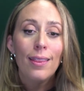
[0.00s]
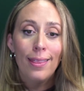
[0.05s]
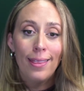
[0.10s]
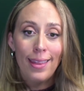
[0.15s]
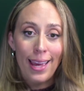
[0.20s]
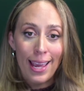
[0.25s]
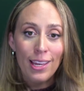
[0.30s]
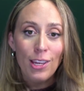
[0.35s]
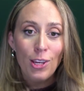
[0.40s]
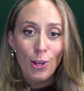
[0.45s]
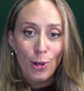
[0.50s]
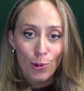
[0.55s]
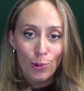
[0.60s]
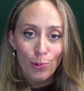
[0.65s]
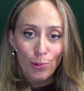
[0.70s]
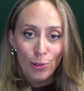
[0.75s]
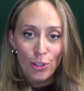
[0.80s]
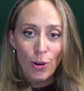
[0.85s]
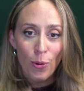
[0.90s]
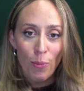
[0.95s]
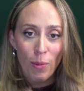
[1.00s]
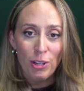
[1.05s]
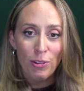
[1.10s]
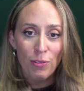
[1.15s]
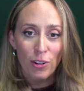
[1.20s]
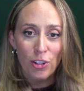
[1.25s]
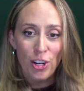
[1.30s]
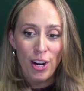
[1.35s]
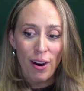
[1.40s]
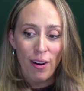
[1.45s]
thank you so much
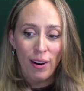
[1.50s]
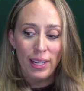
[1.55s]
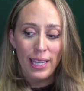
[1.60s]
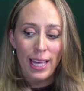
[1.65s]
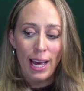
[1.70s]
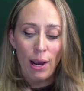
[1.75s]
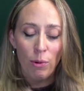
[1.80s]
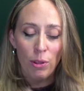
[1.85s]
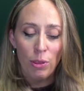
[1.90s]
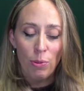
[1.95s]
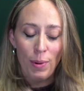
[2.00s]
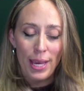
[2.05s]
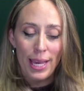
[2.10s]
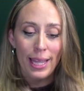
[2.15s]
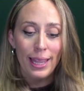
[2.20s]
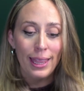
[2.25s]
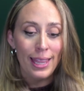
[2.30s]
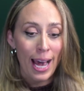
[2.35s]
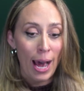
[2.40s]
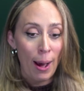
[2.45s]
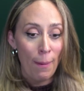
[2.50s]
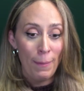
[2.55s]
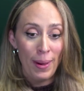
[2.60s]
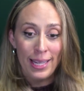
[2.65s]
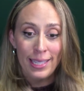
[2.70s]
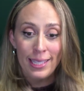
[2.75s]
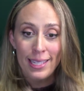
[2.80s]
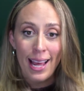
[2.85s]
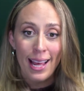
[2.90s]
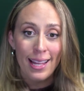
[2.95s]
for sharing that with me. That
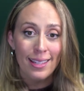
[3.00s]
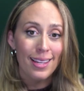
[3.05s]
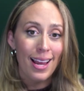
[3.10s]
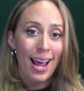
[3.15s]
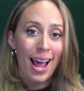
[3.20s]
makes sense.